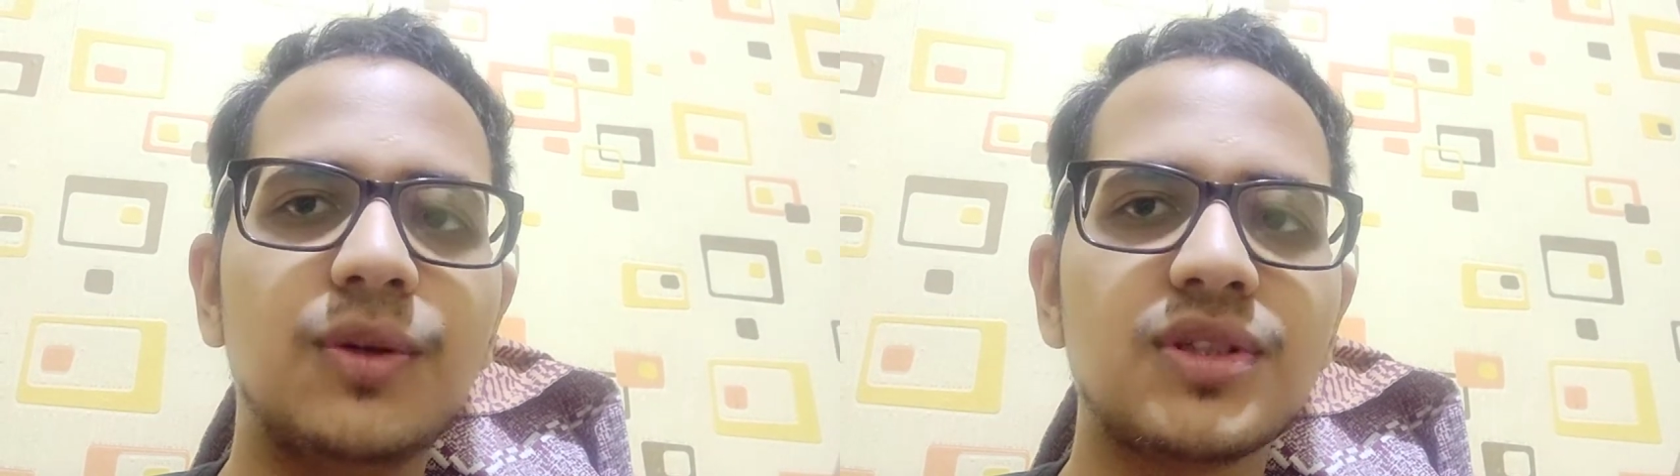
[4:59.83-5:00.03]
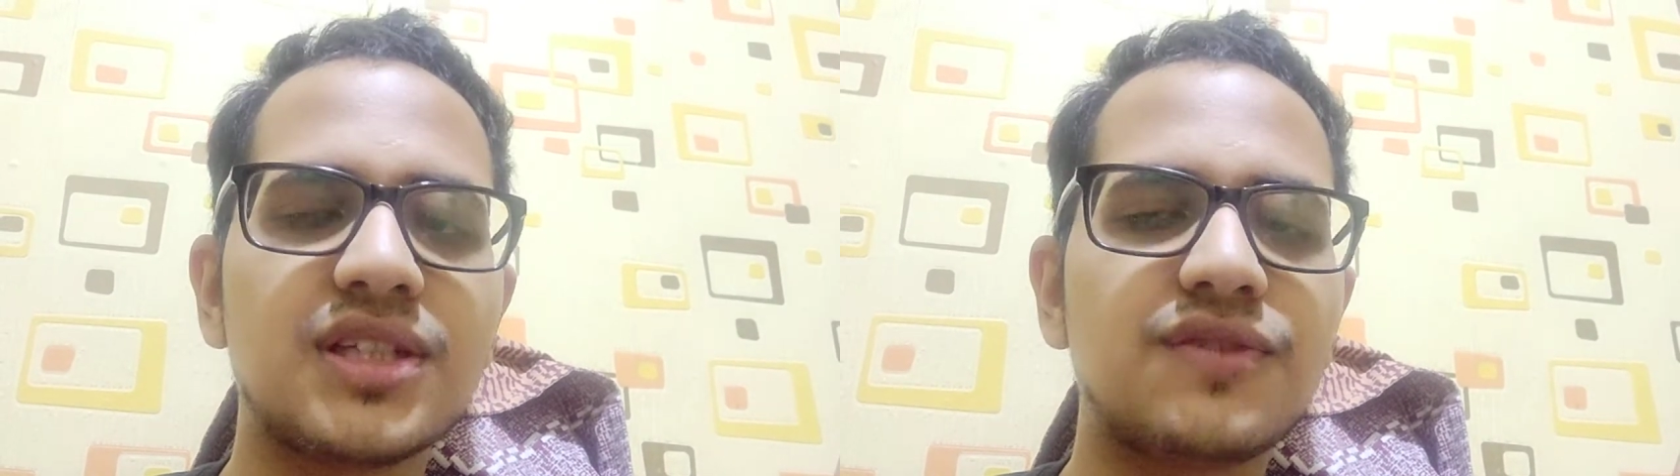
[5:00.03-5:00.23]

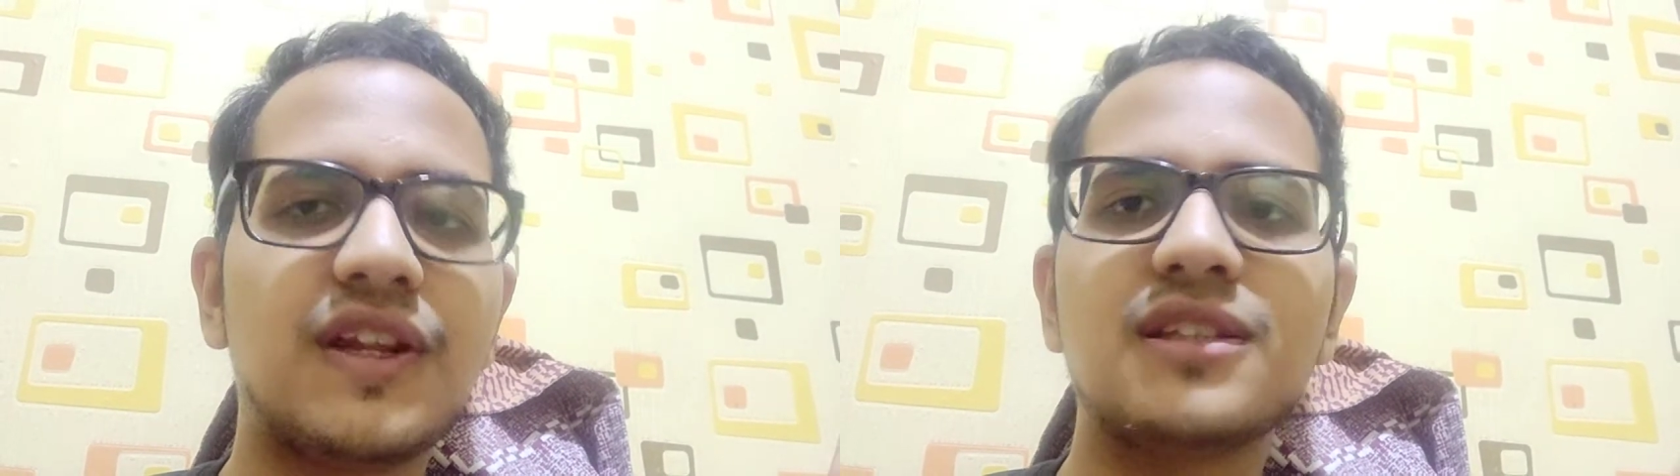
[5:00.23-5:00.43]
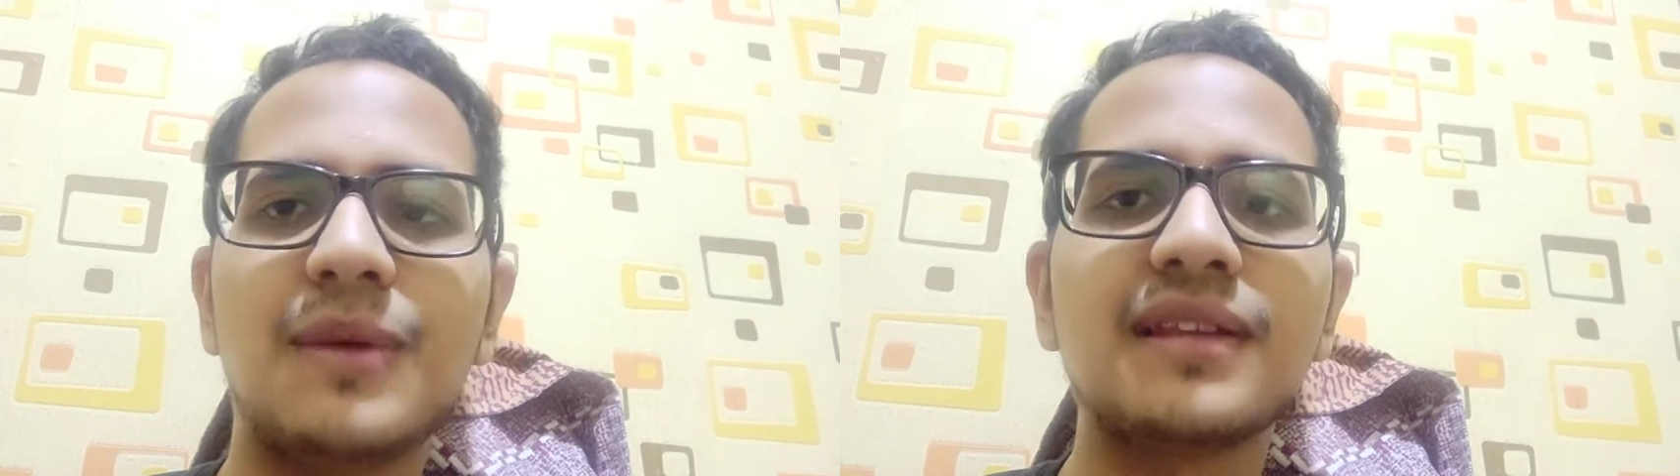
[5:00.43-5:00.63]
closest
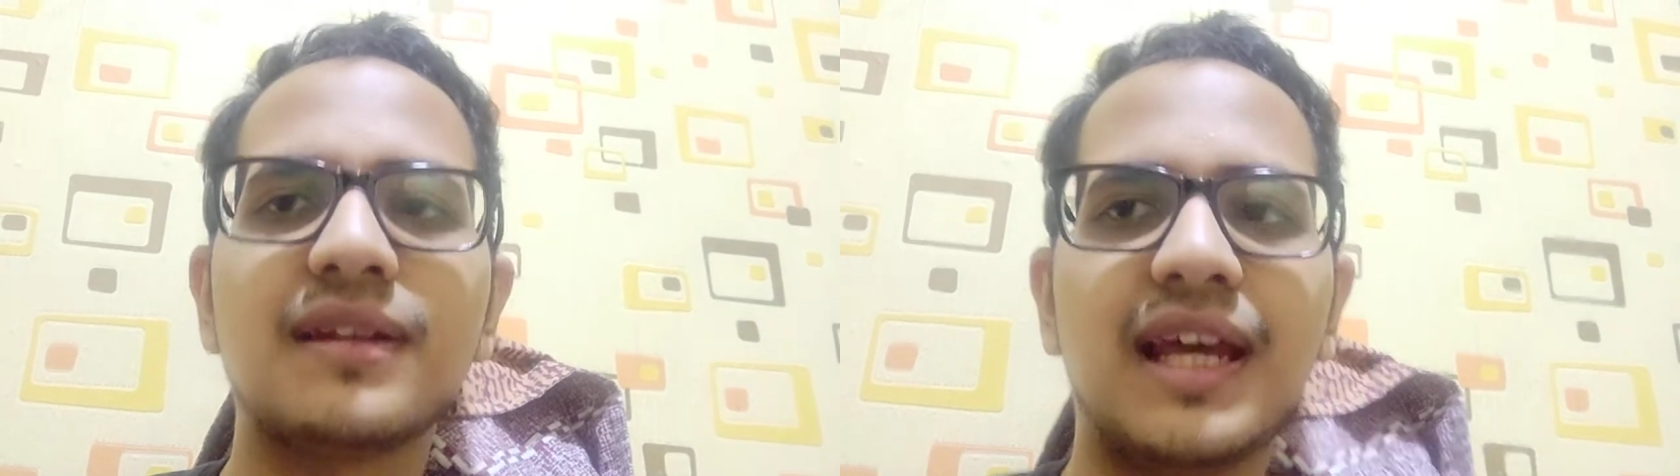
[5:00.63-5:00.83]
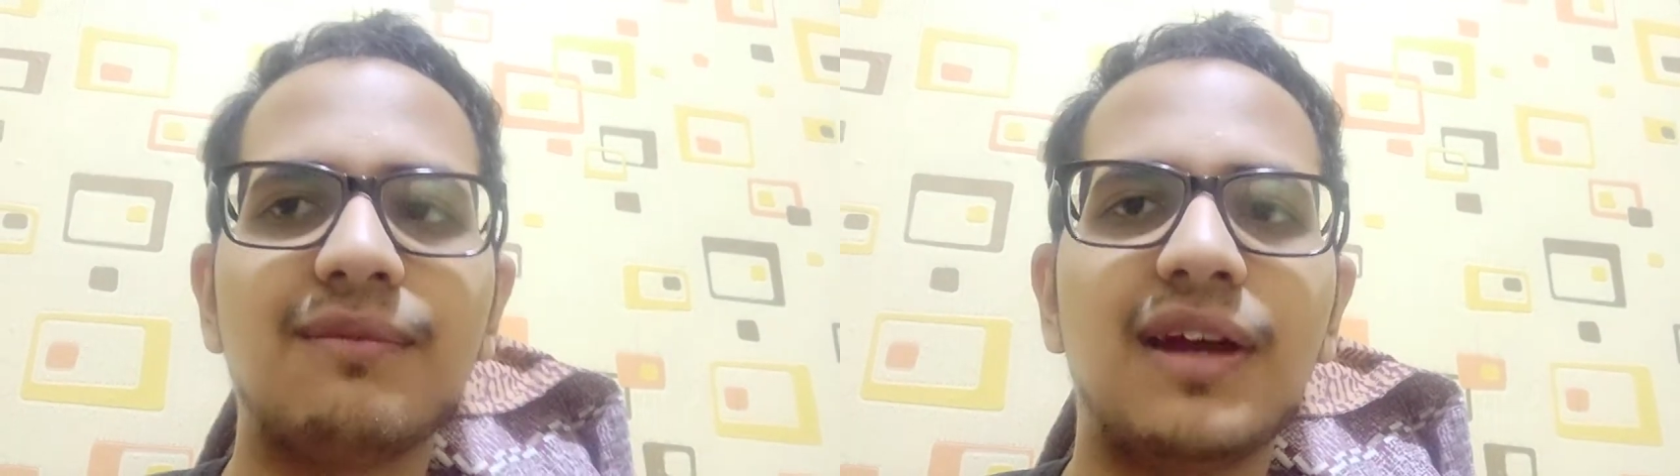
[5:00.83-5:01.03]
friends by
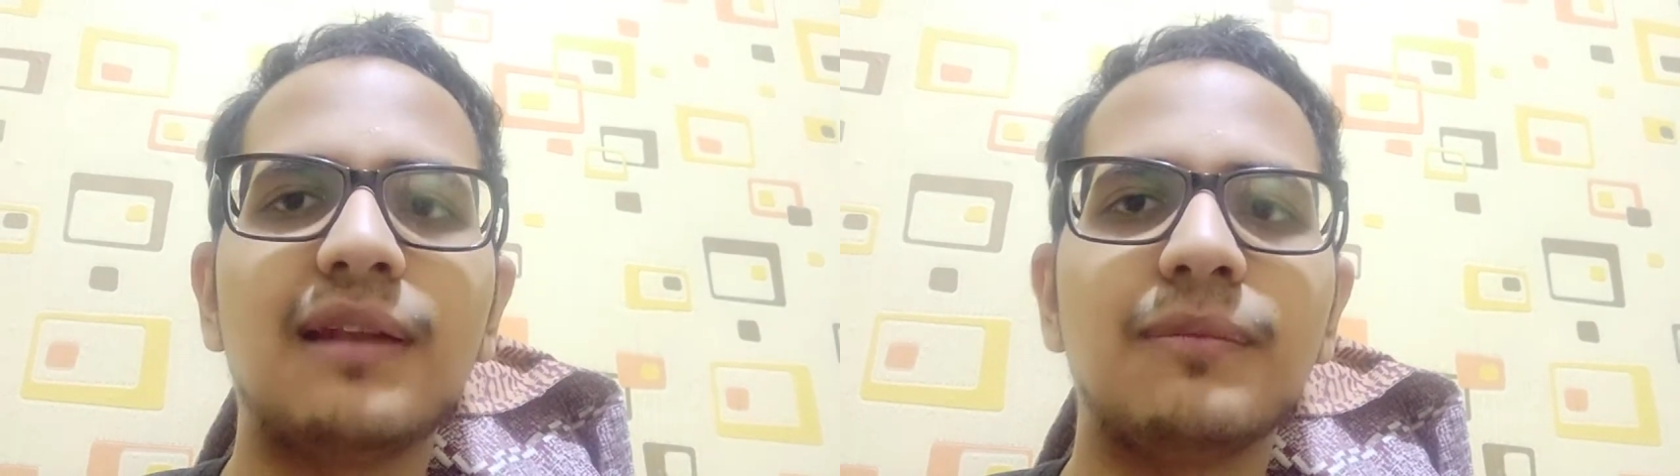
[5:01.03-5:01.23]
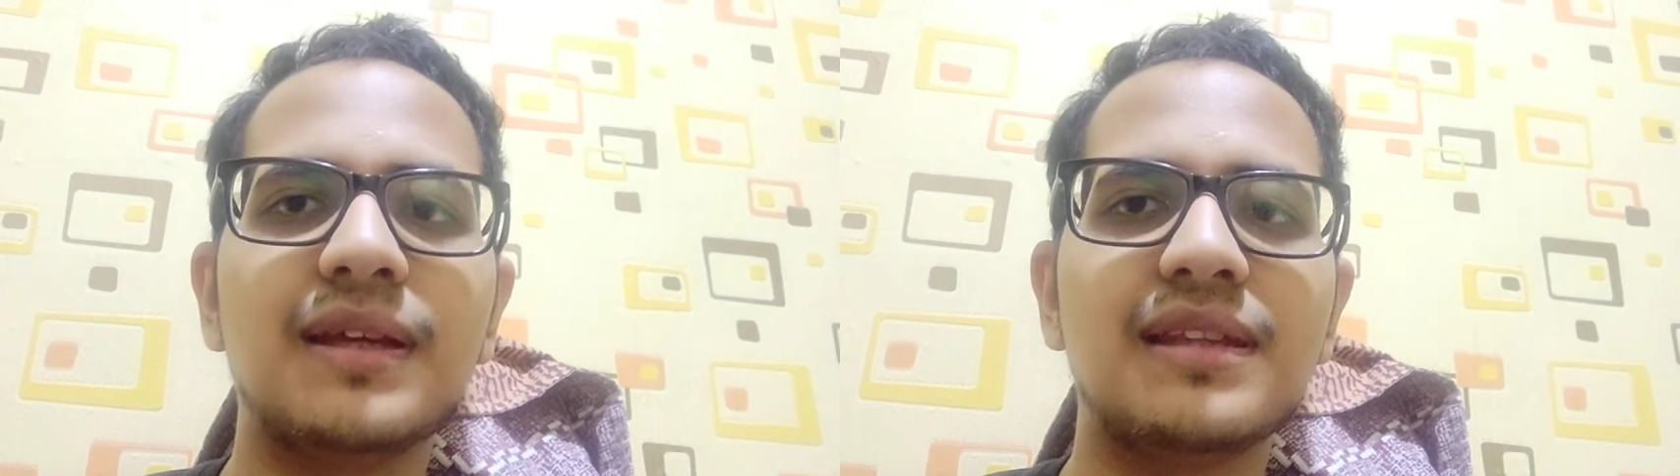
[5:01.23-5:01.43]
the time
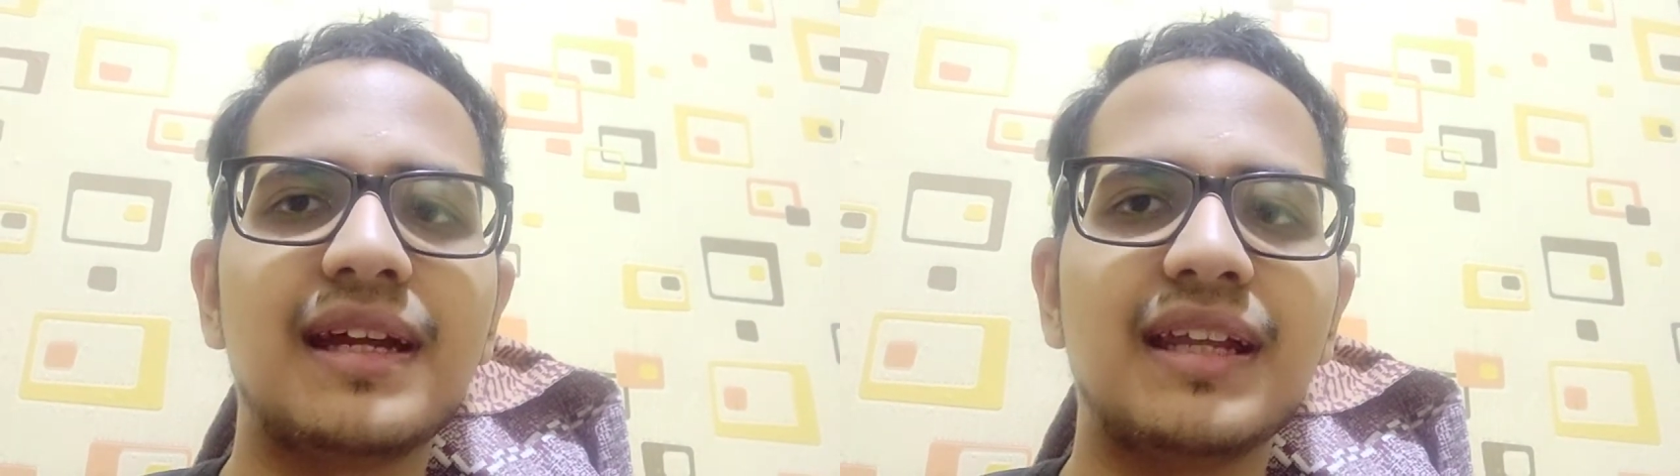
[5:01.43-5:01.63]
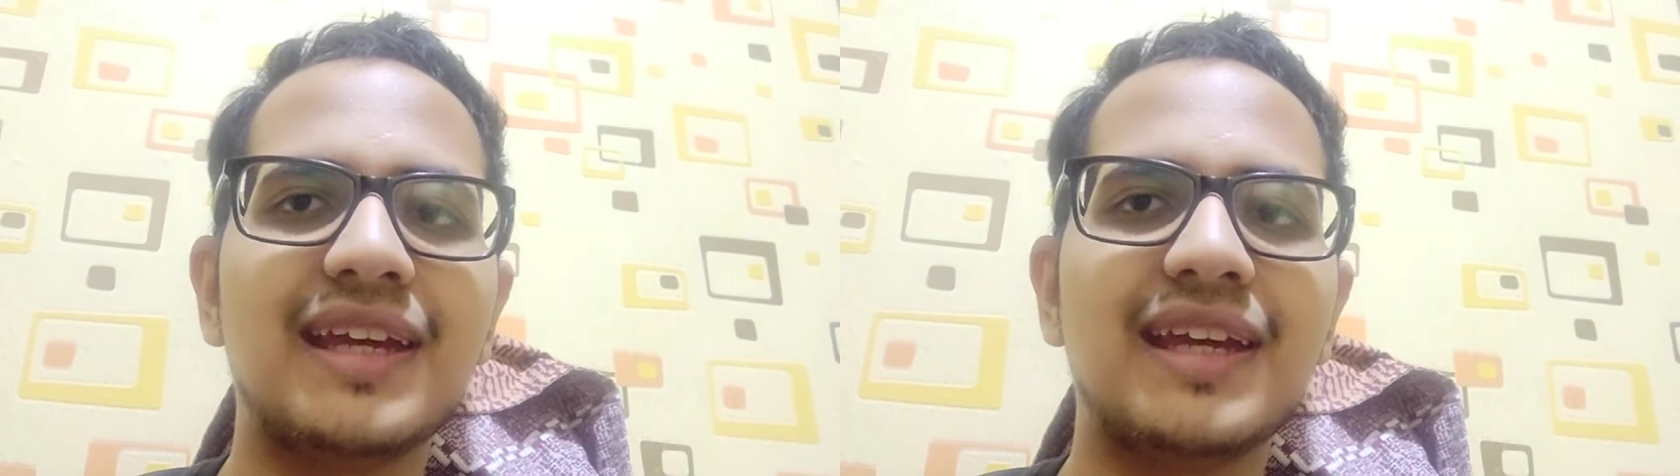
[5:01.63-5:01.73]
I'll be at that